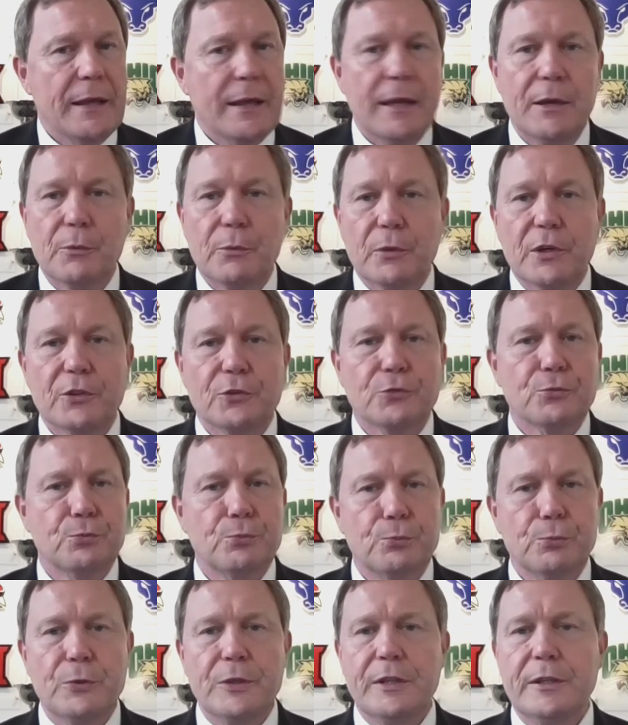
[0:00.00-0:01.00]
it was
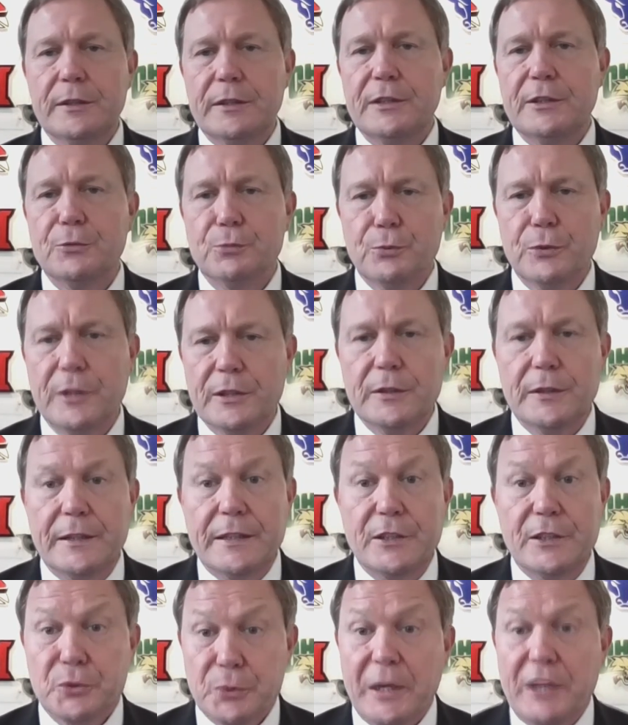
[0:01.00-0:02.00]
really,
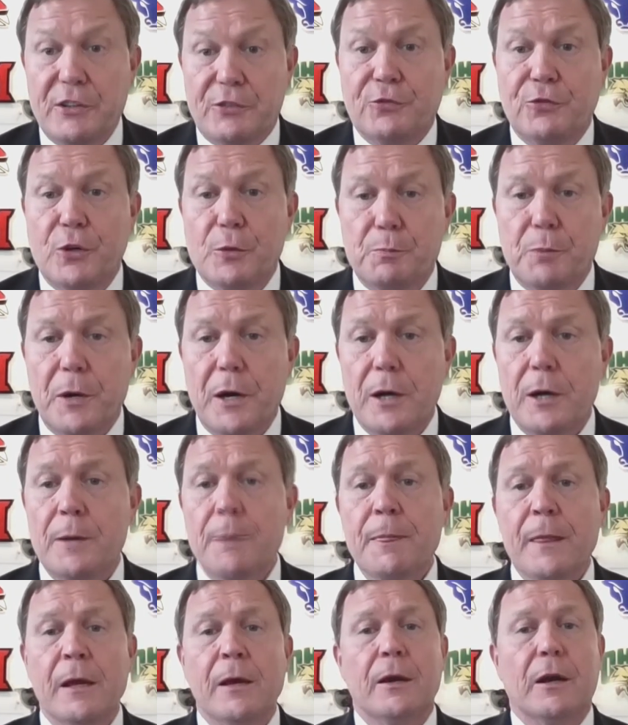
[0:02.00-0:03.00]
really great
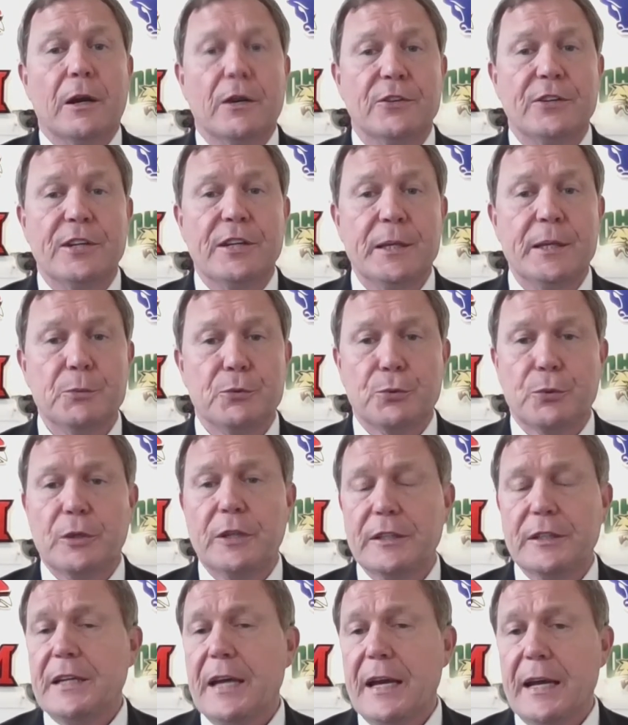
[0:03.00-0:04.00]
football. Our teams were
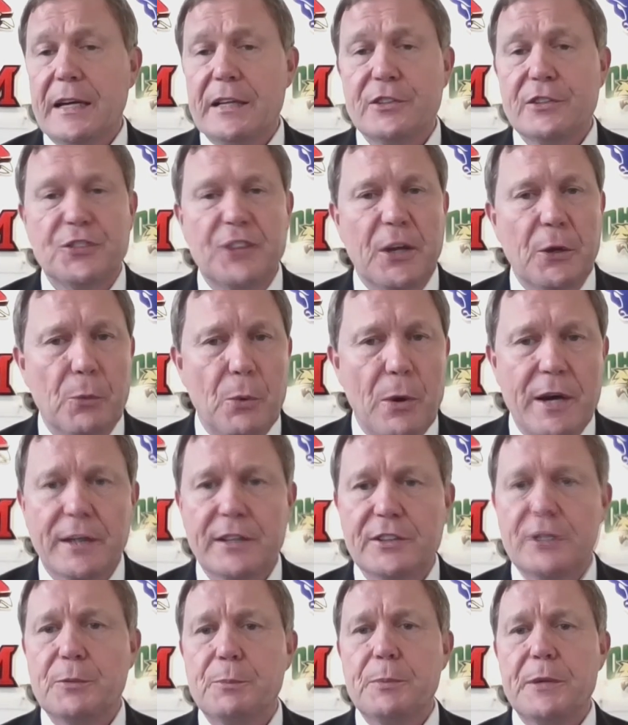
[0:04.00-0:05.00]
engaged. They
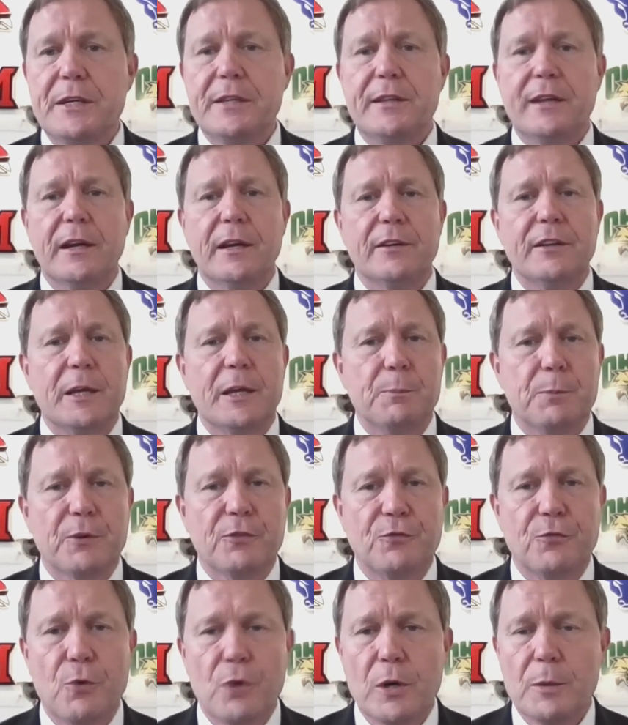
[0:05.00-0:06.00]
wanted to be there. They
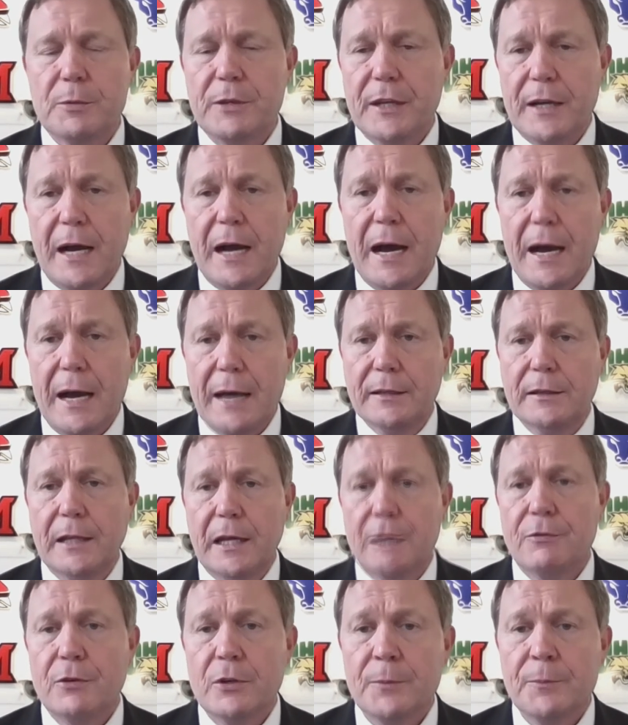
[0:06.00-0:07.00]
performed at a high
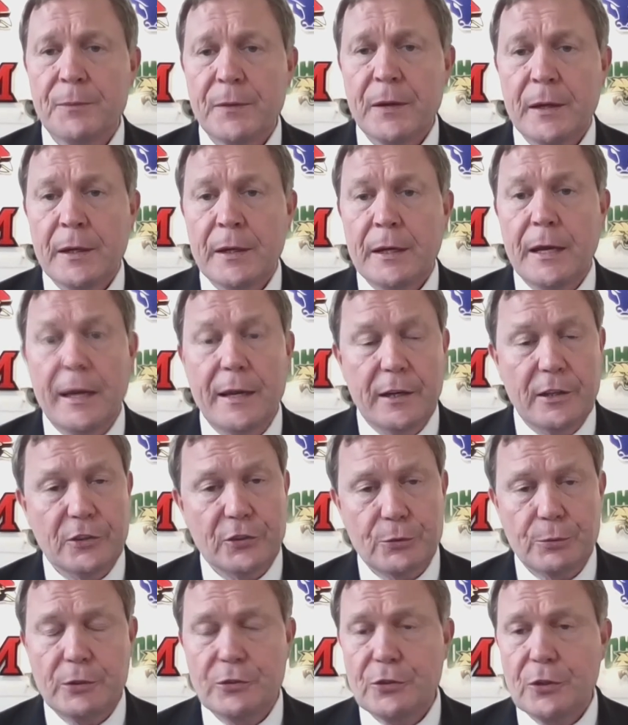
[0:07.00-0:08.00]
level. And as
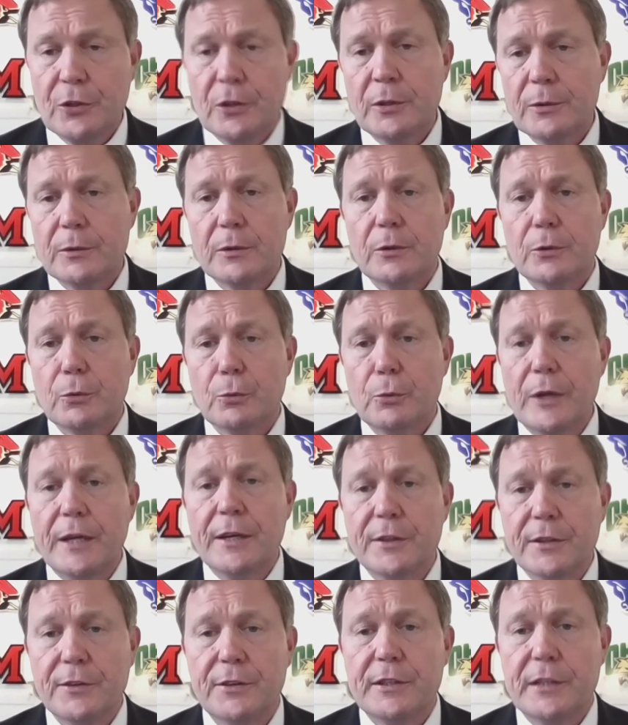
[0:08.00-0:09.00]
a result, we
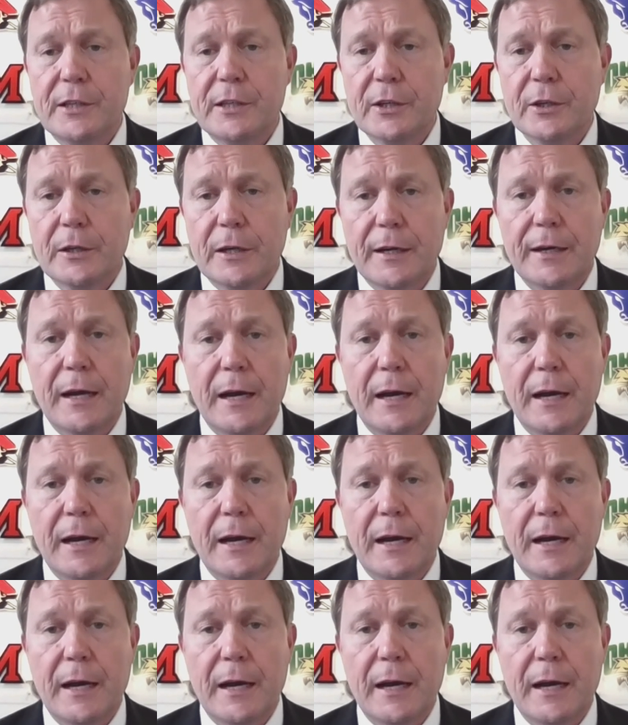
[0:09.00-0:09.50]
ended the year on